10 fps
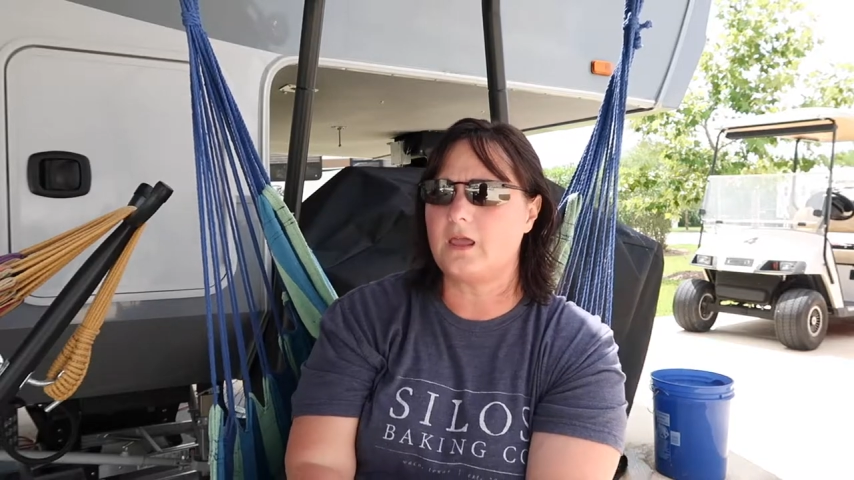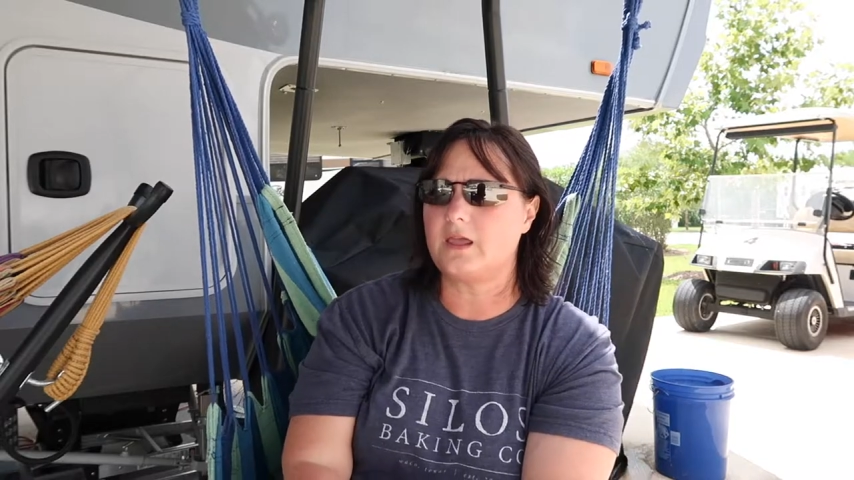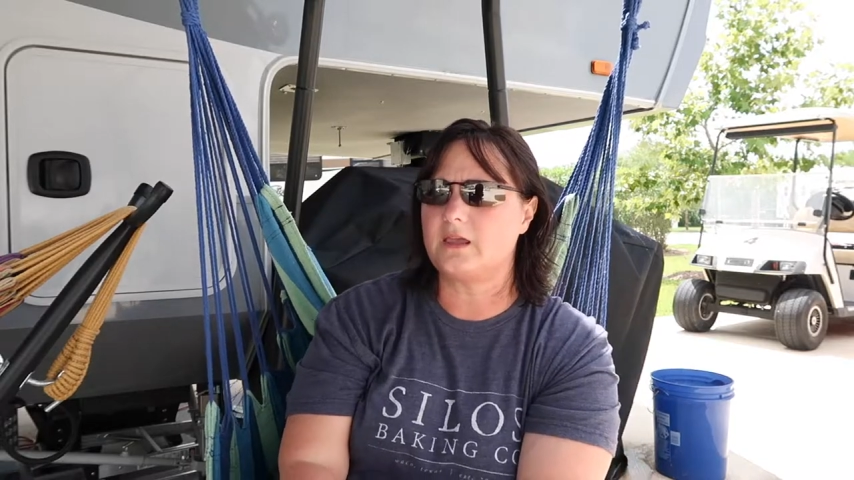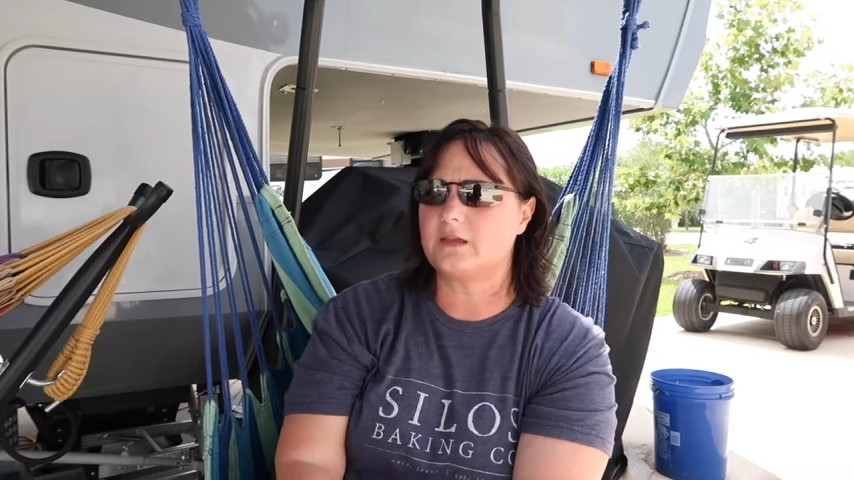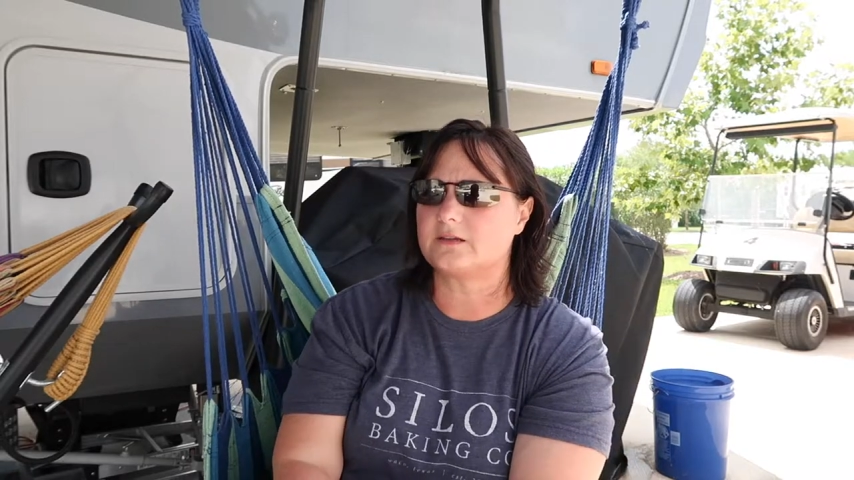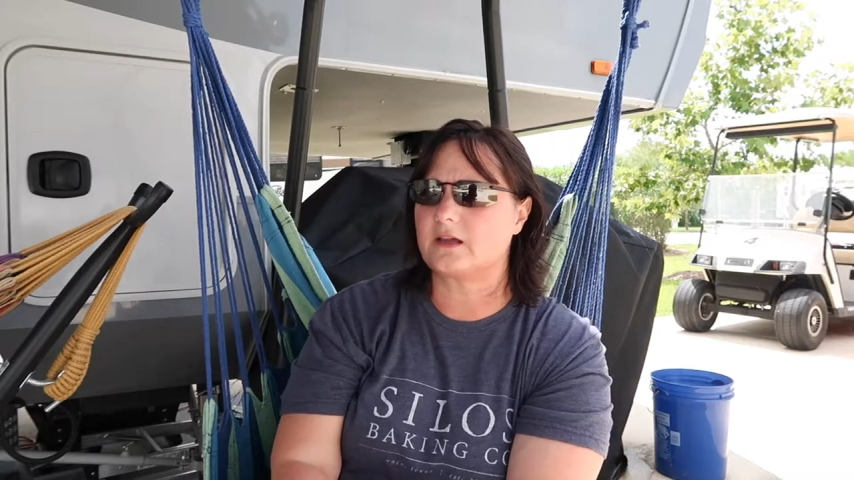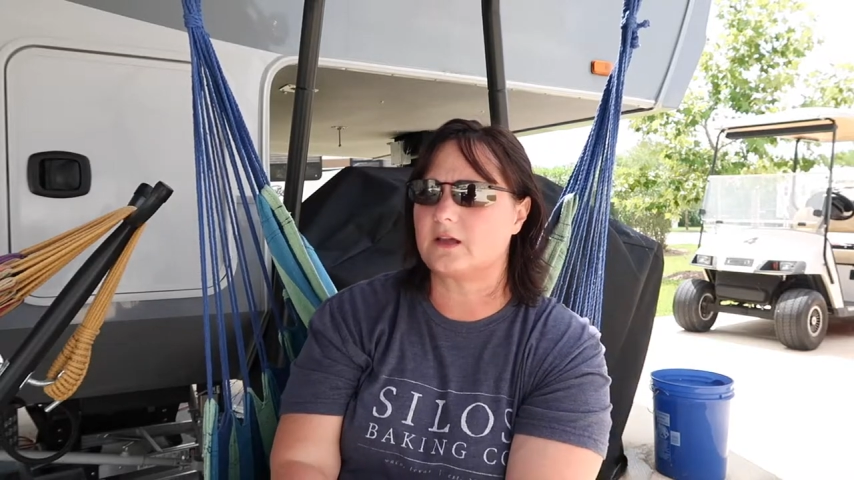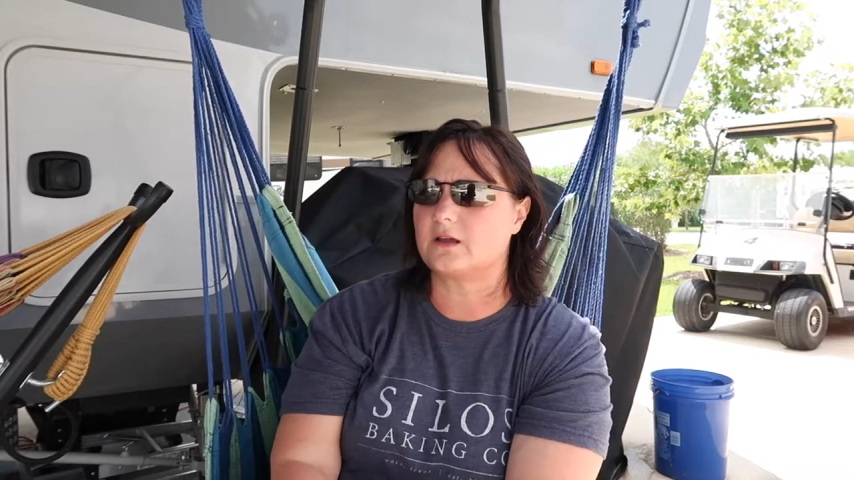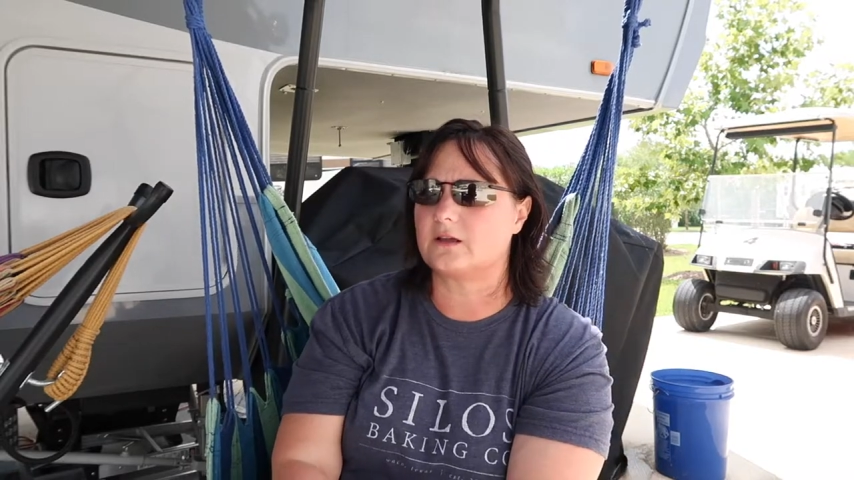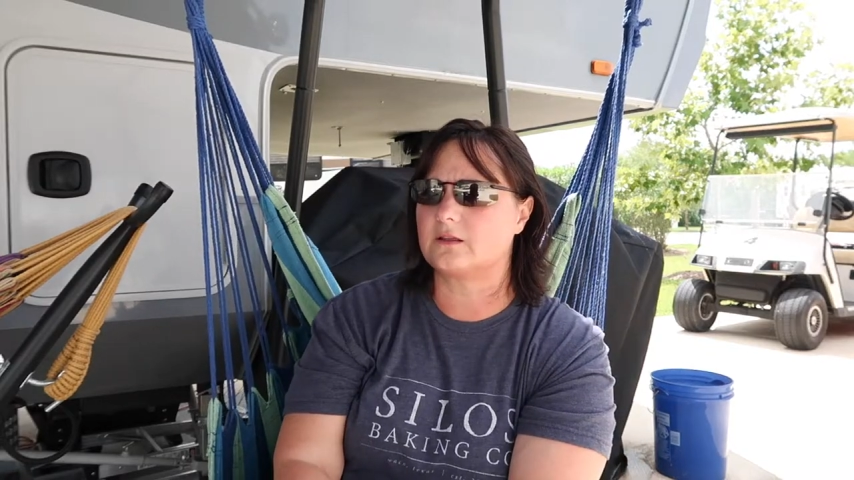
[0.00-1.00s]
and
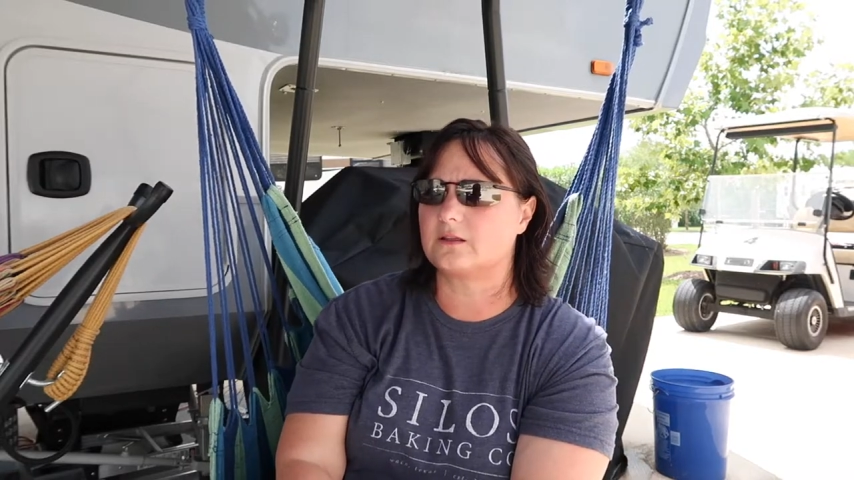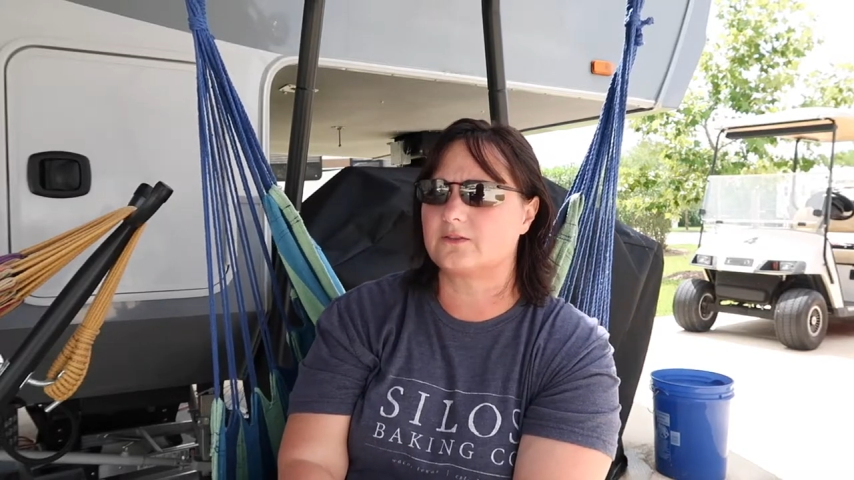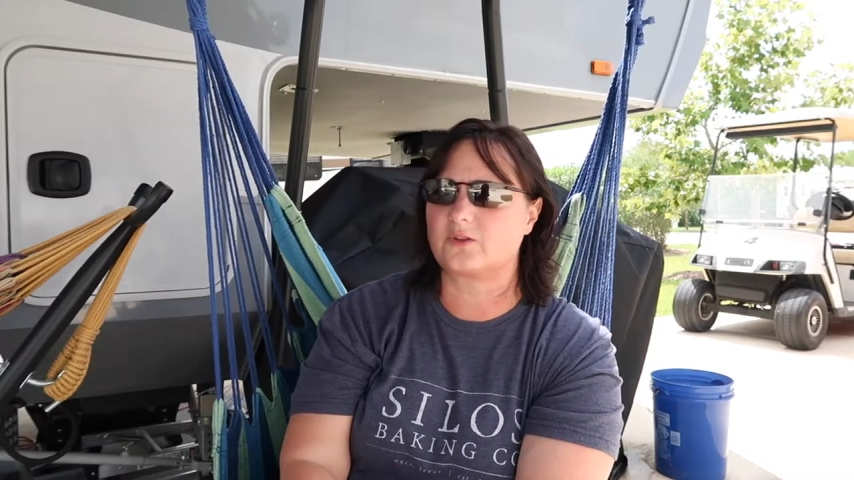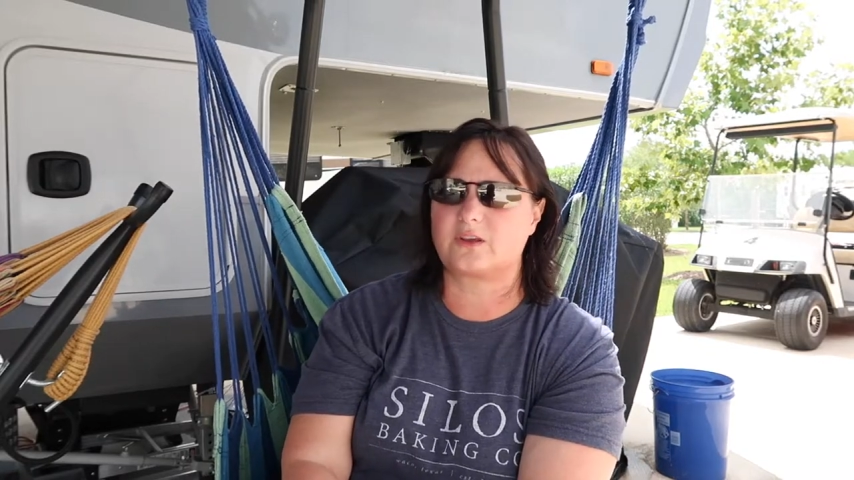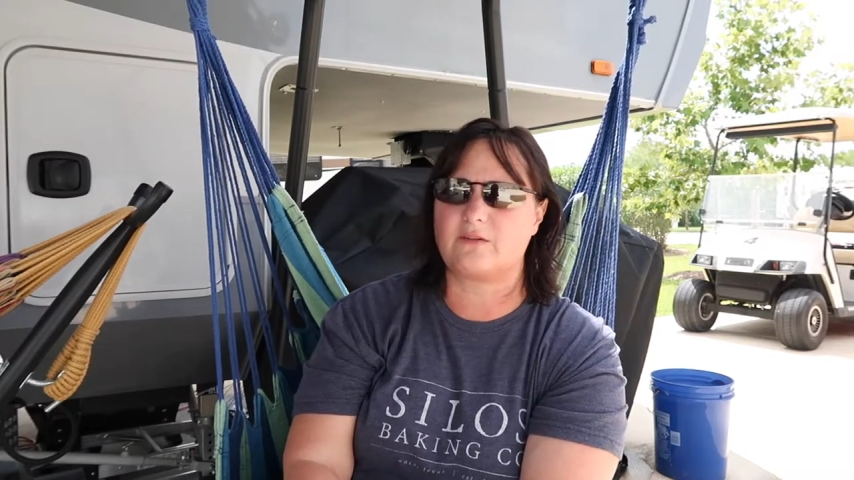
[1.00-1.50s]
so the